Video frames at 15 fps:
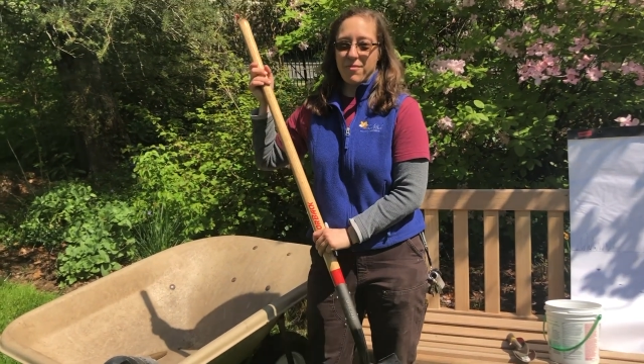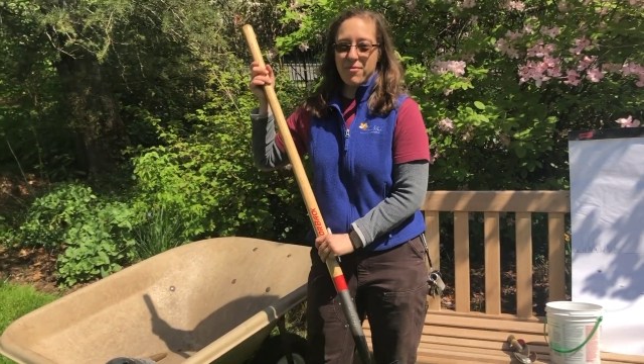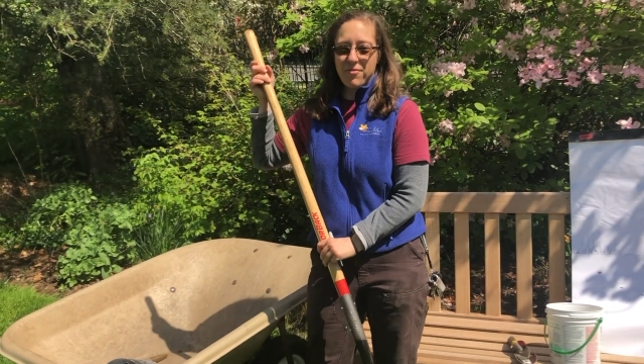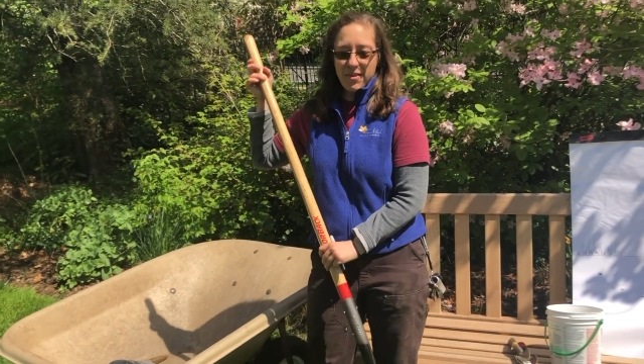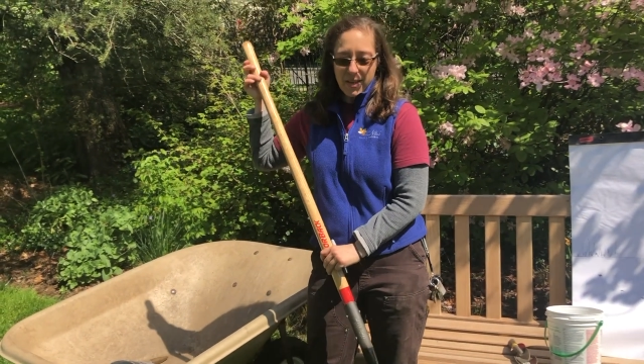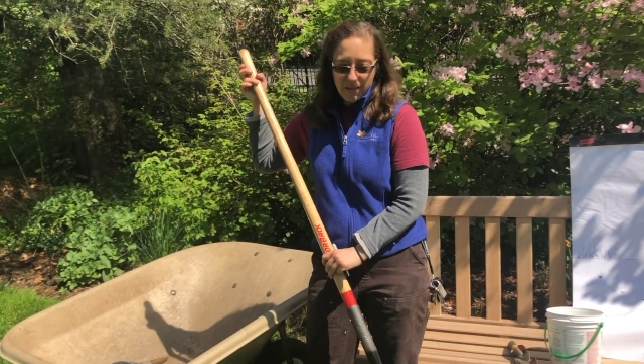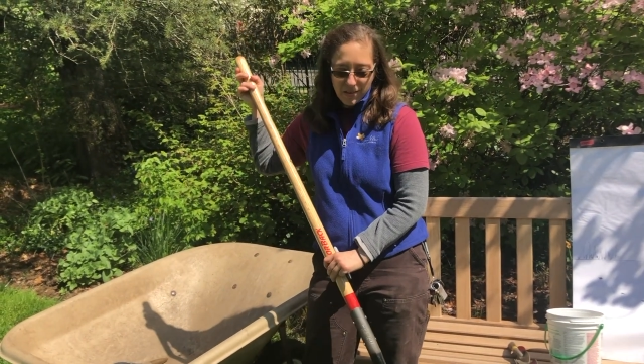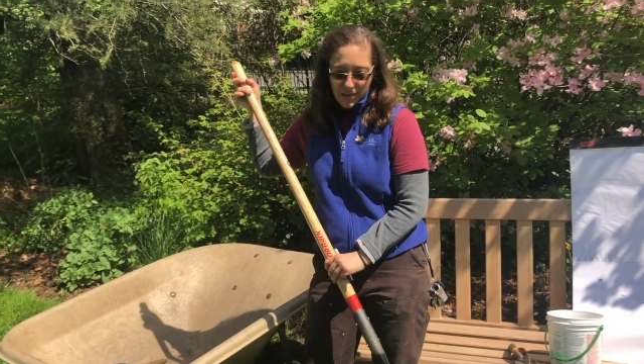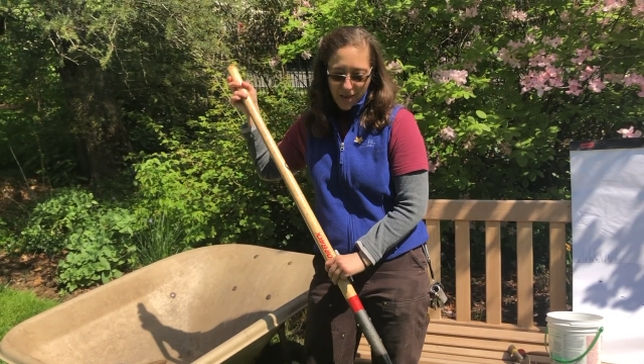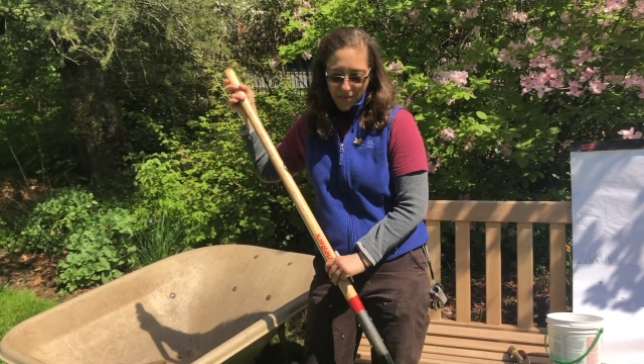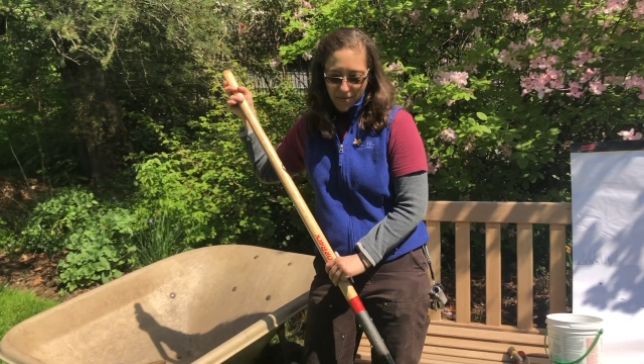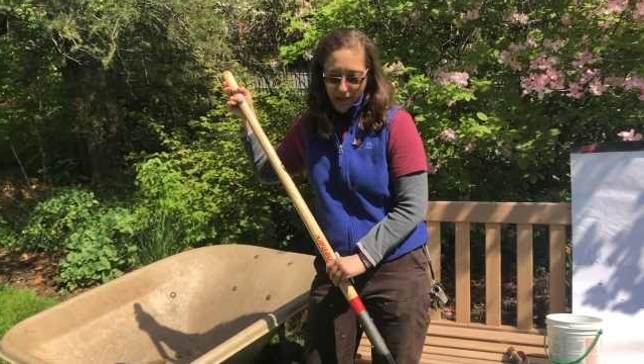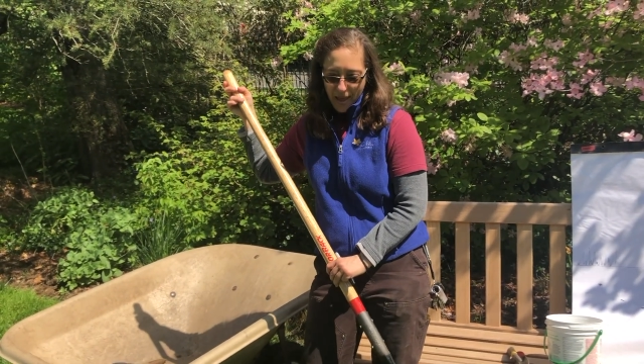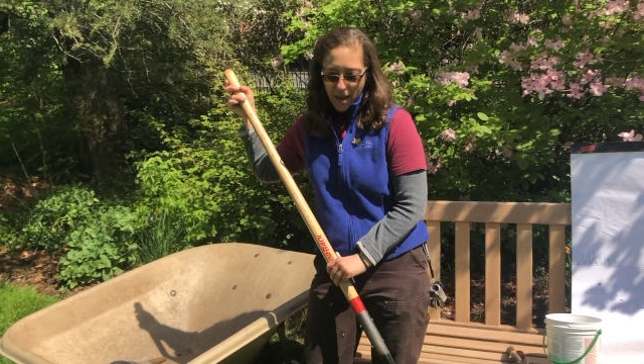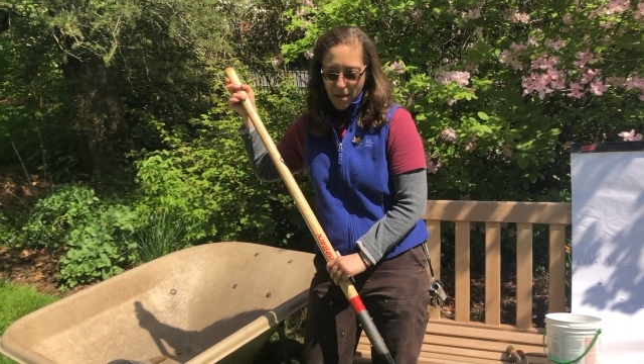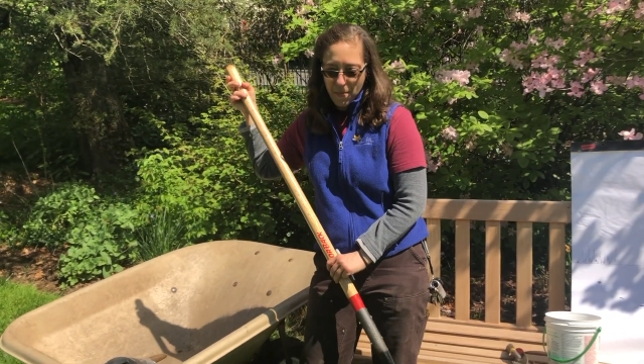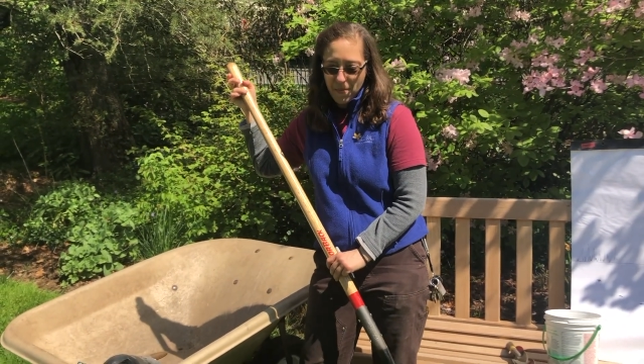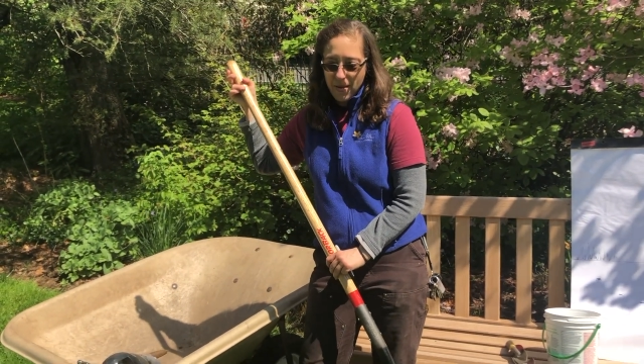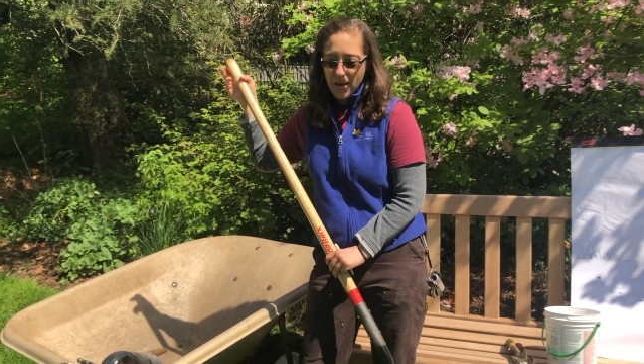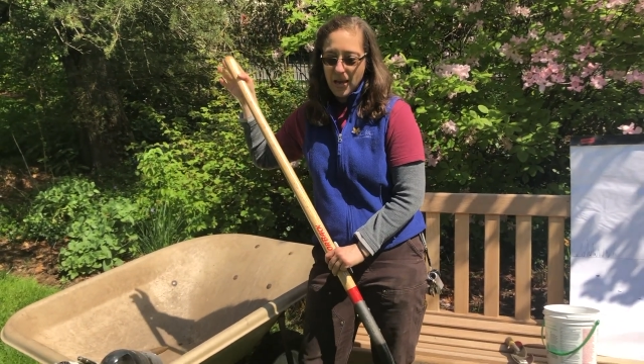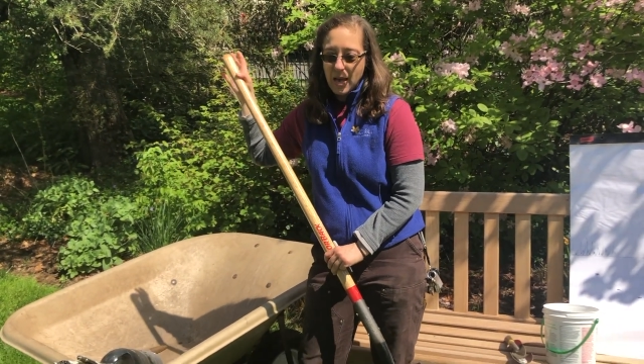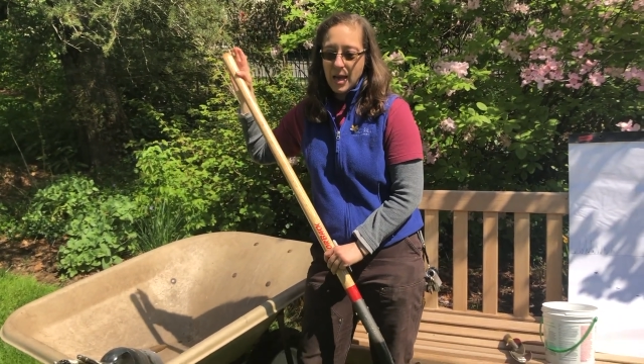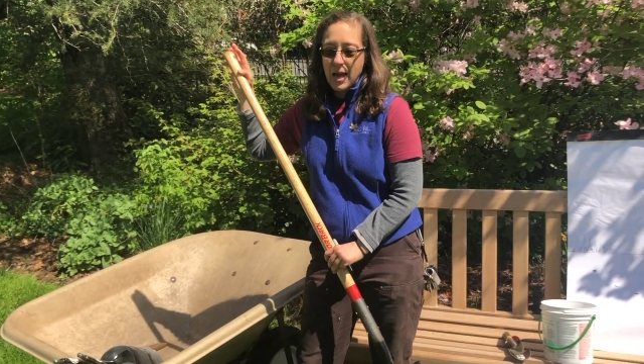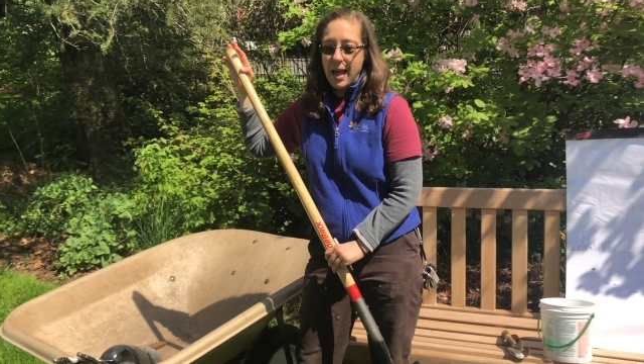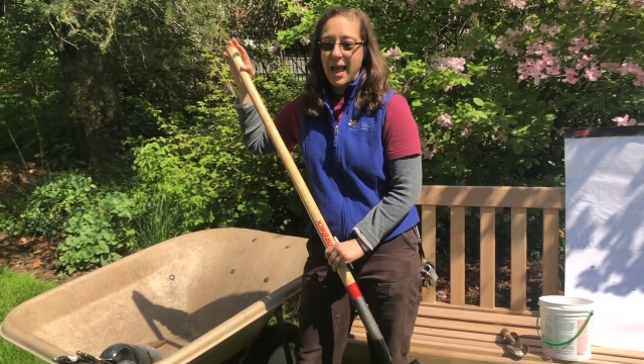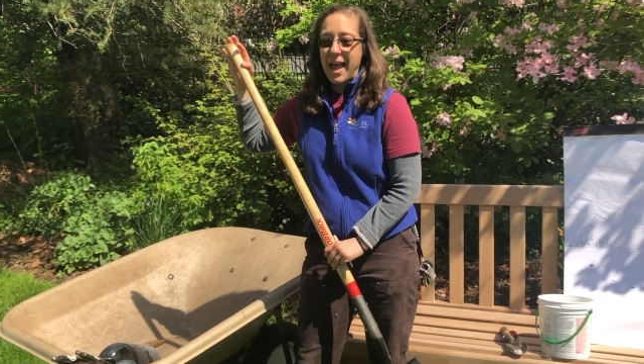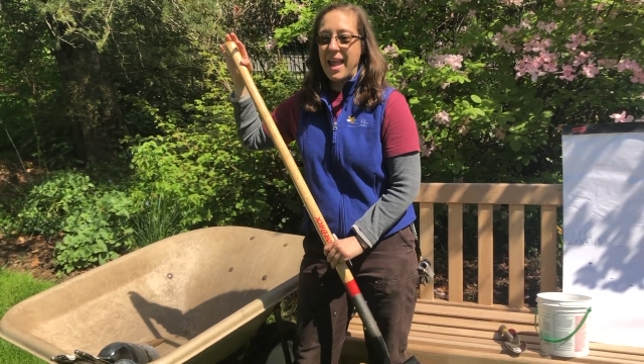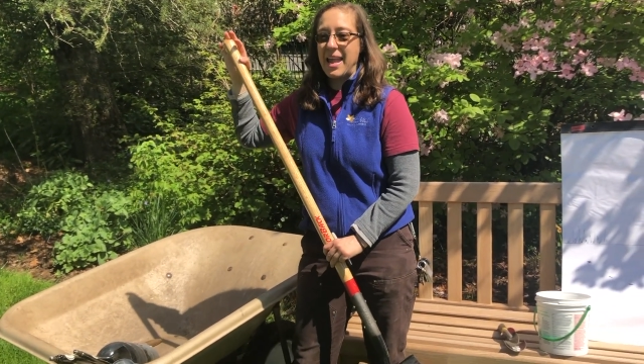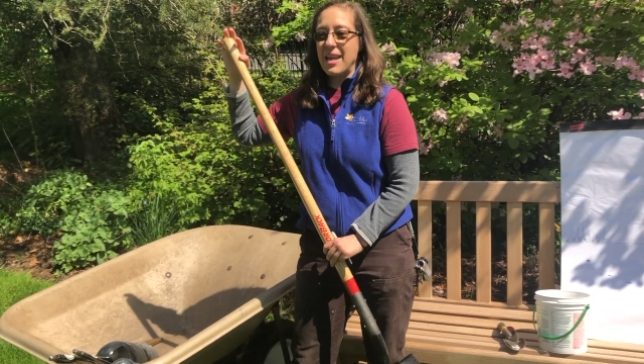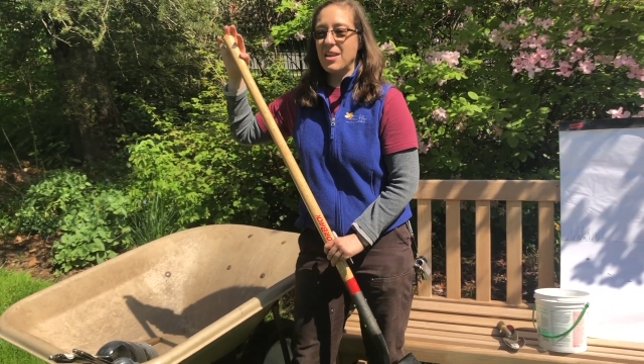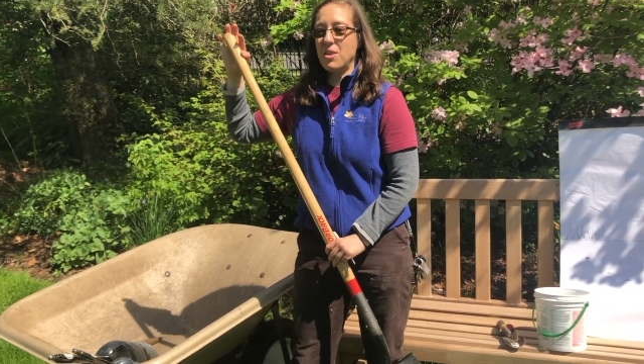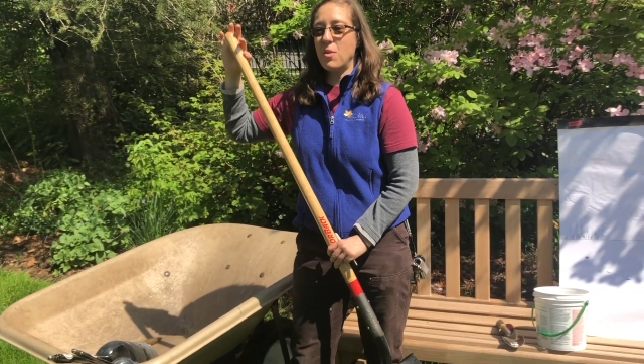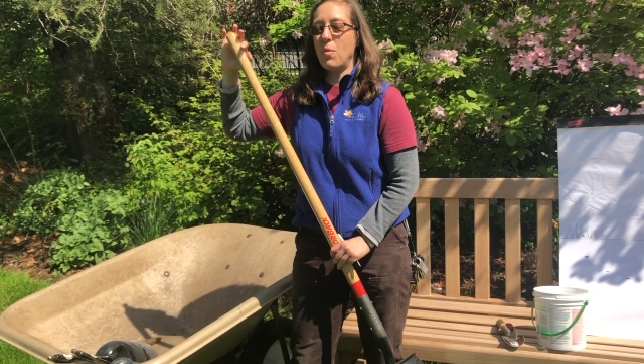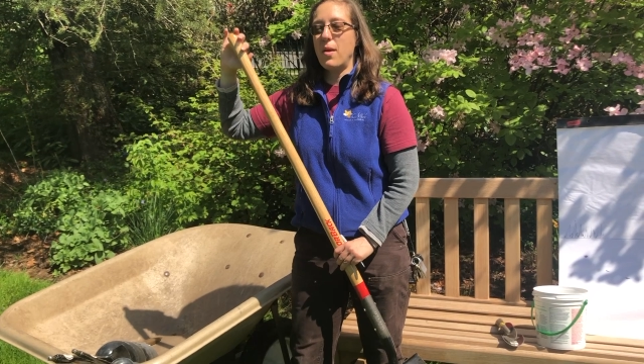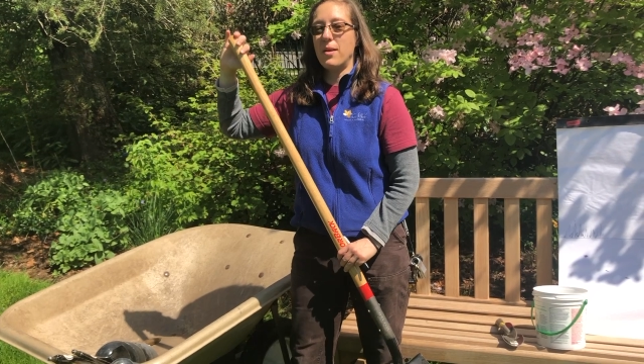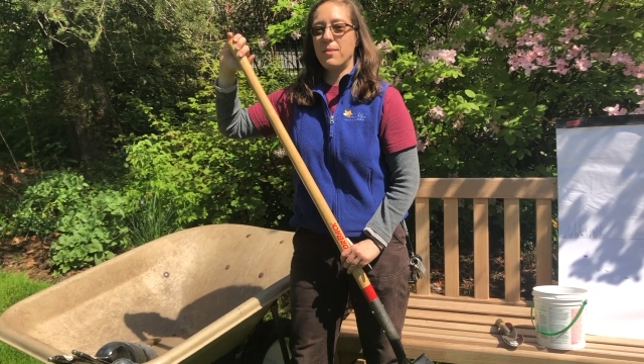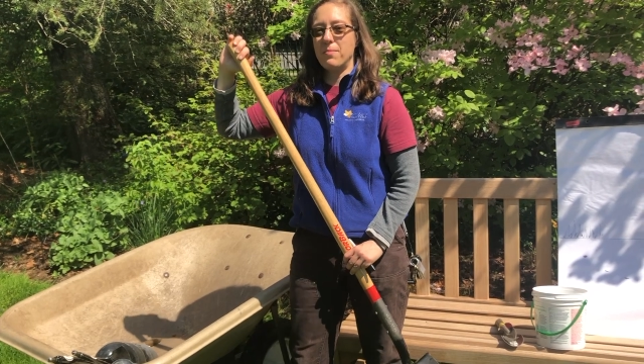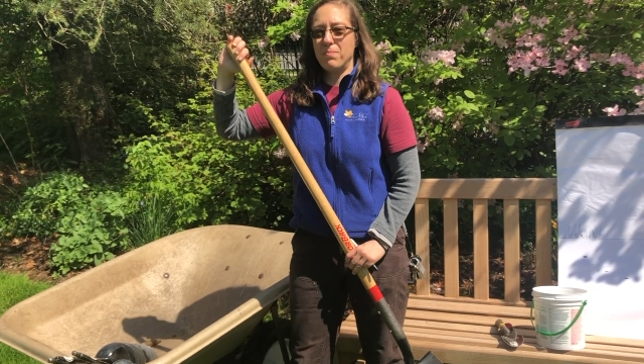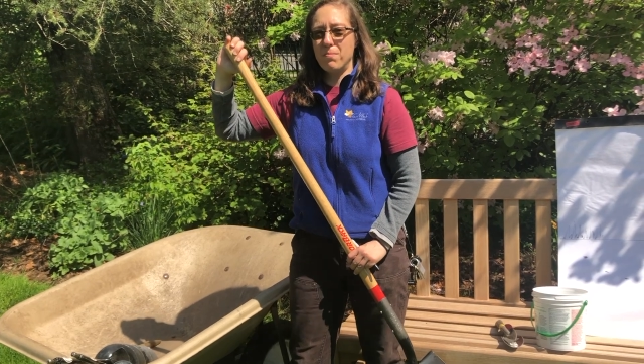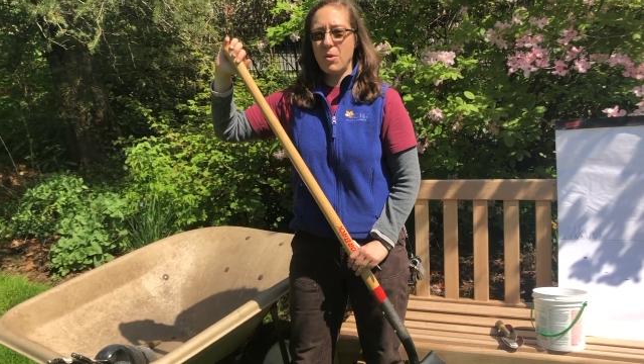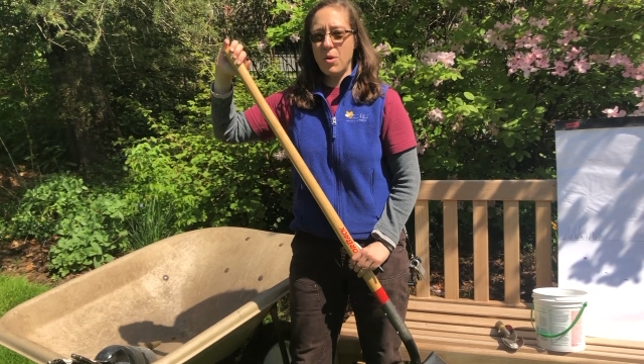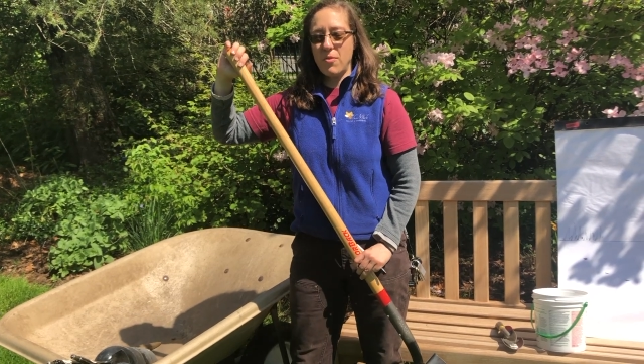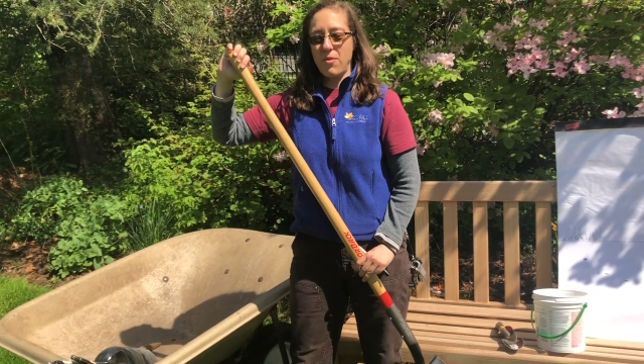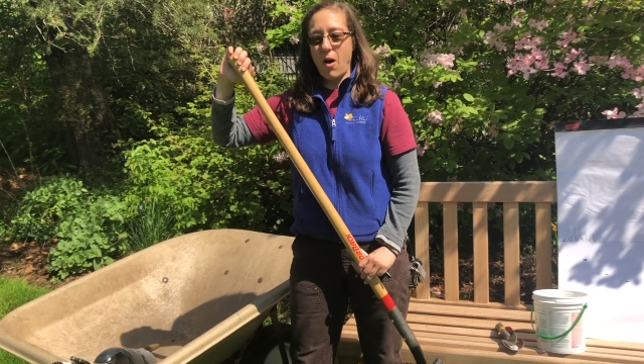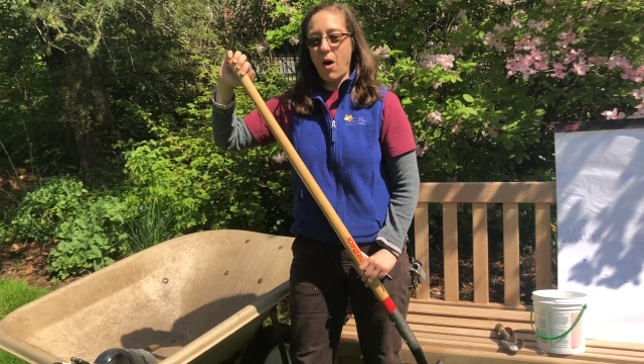field of them, and you want to move